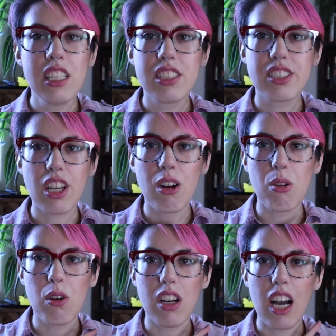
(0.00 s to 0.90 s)

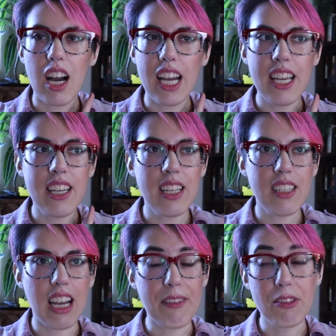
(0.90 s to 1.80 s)
So I,
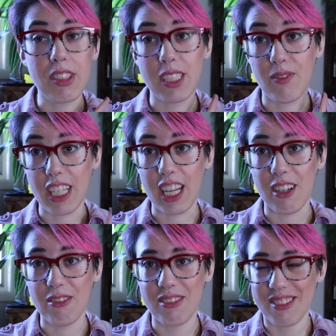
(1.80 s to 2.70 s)
after this
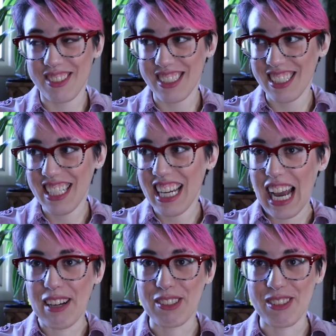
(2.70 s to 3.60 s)
video,
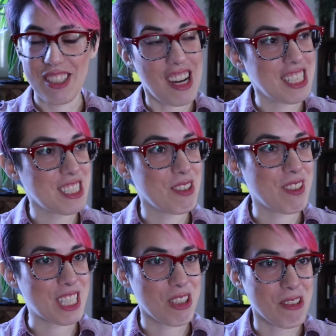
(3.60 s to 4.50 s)
after talking to
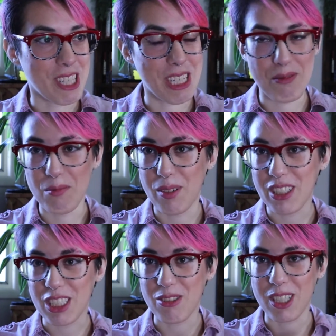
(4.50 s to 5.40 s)
Victoria from What
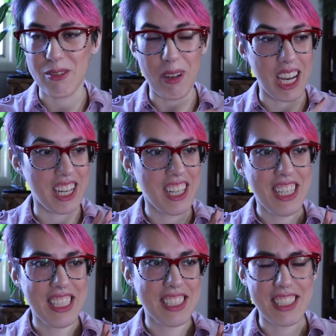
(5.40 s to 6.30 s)
Victoria Read
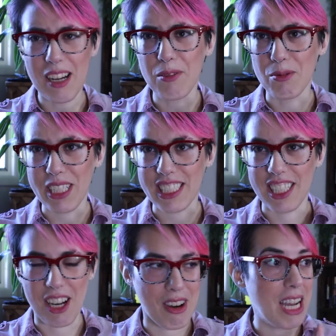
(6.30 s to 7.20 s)
several weeks
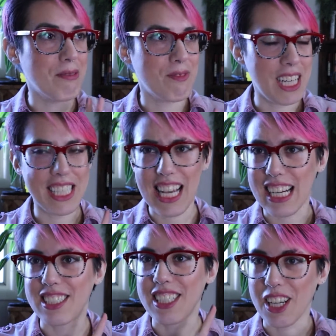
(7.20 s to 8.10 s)
ago, I am finally
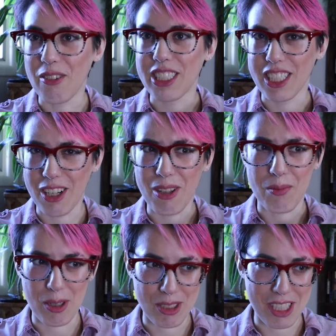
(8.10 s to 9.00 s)
actually going to go to the
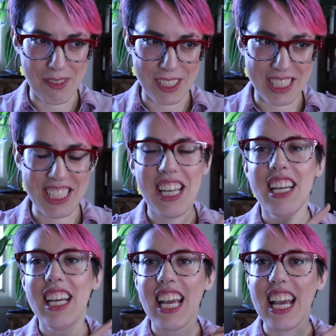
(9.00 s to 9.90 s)
post office
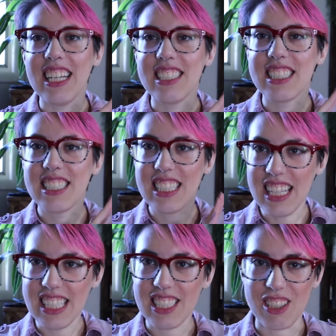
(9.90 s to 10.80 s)
and
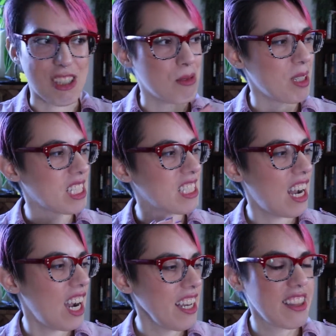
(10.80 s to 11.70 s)
send this to her, because
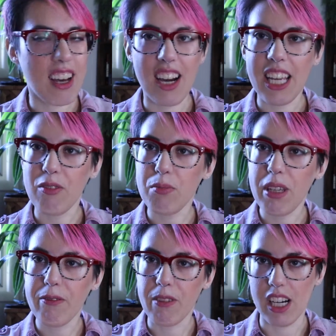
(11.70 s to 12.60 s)
I thought it would
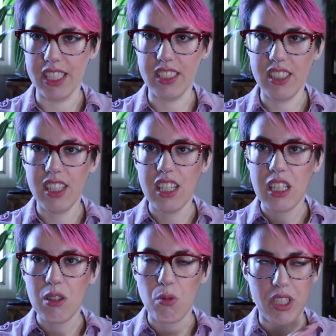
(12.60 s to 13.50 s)
be fun
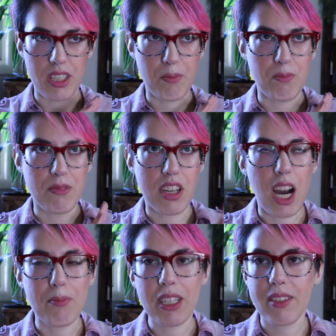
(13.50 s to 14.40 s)
with the
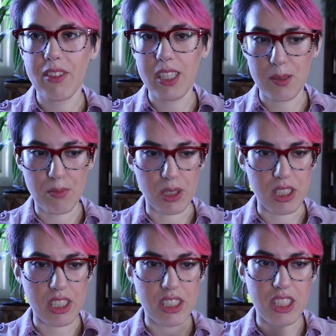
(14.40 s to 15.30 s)
topic of this
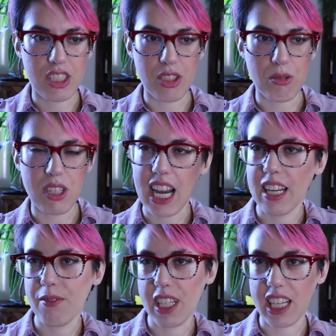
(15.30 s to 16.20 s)
book to do
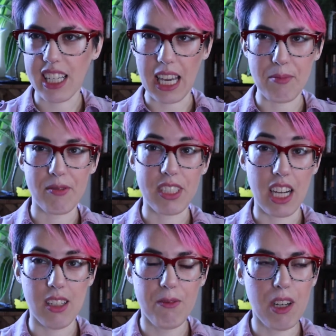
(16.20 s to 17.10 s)
kind of like a game of
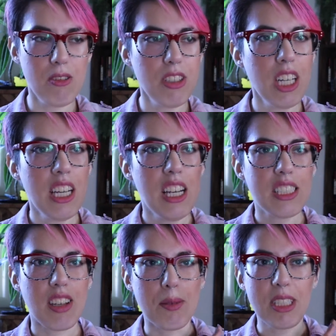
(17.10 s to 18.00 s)
telephone.
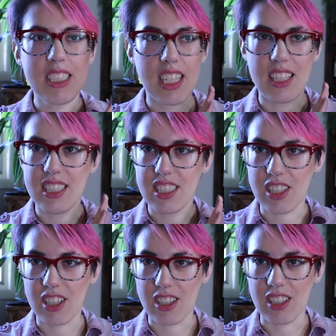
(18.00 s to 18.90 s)
So I'm going to send this to
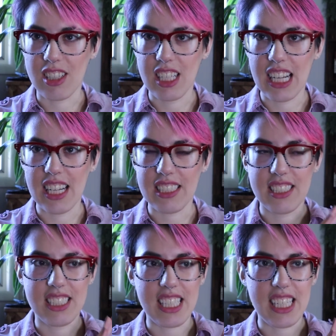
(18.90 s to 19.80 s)
her and
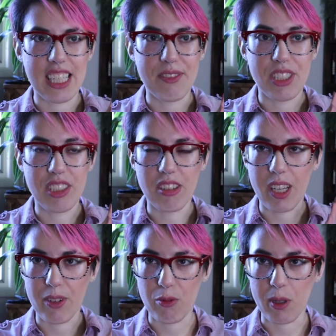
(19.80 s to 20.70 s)
see if she'll
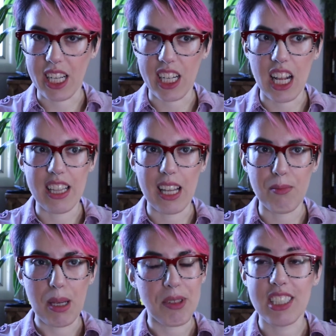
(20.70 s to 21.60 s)
give it a read, and then
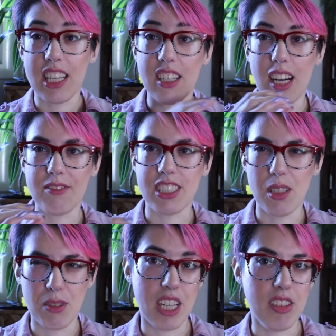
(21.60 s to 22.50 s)
maybe send it off to
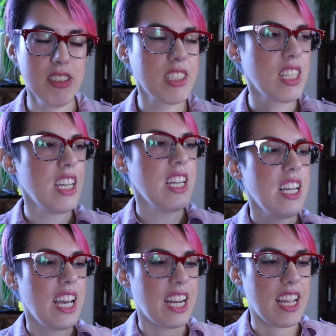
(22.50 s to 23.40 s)
someone else.
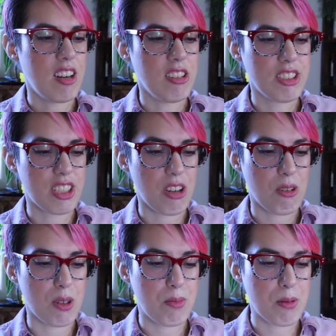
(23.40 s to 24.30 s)
And I
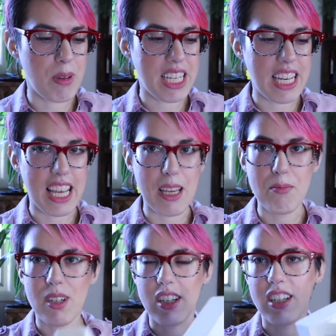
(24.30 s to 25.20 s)
also put my
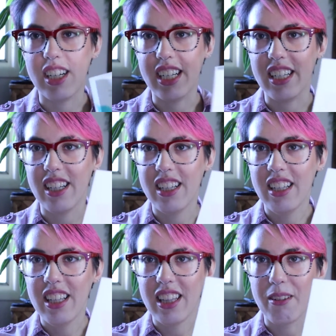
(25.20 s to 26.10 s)
name on
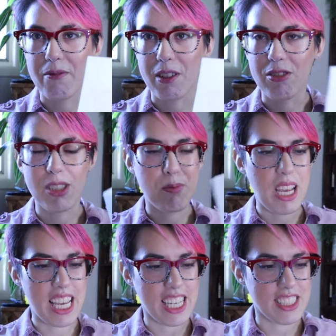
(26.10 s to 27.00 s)
the first
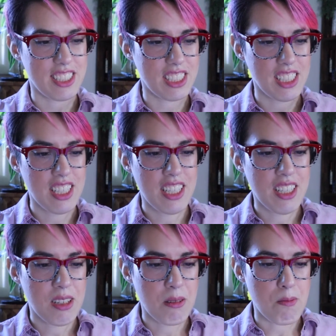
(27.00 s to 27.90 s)
page,
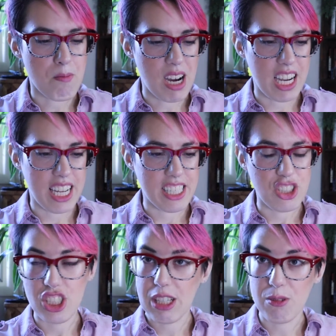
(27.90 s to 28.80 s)
my
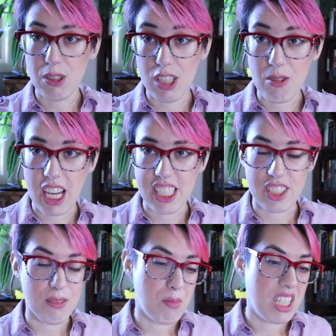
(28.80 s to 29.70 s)
general
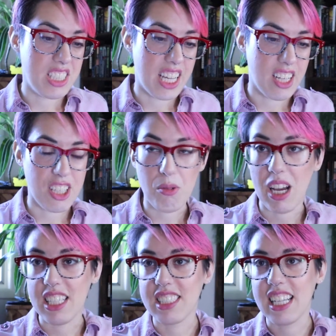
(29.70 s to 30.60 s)
location, Montana, U
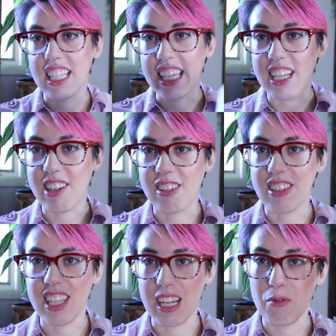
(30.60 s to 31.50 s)
S, and the
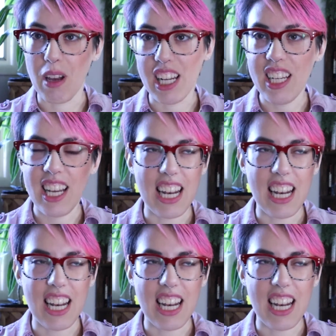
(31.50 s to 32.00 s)
year that I read it.